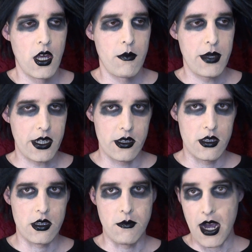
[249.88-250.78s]

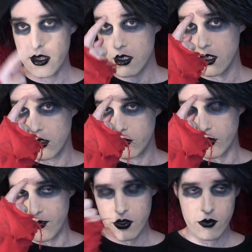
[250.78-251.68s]
Because the Mind Stone with
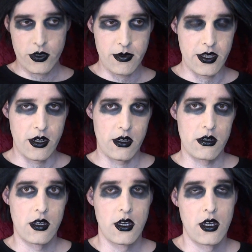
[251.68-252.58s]
Vision would have been there.
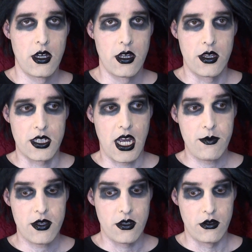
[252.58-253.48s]
The Time
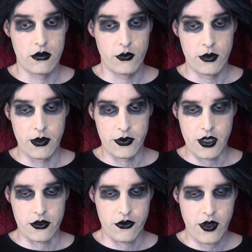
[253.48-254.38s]
Stone would have been with
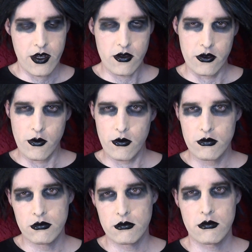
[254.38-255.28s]
Doctor Strange, although
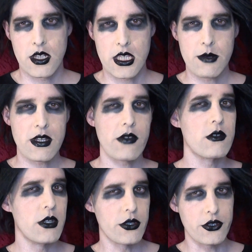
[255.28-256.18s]
he seems to have the
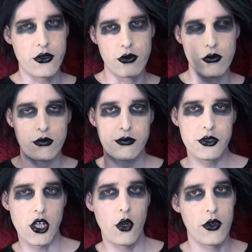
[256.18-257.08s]
ability to
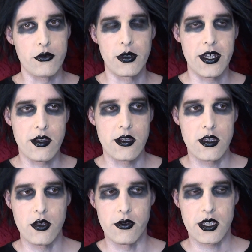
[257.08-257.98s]
go other places,
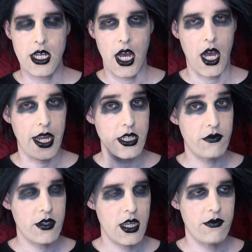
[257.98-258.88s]
so it's kind of
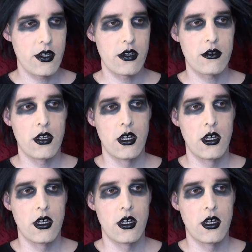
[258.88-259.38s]
safe there.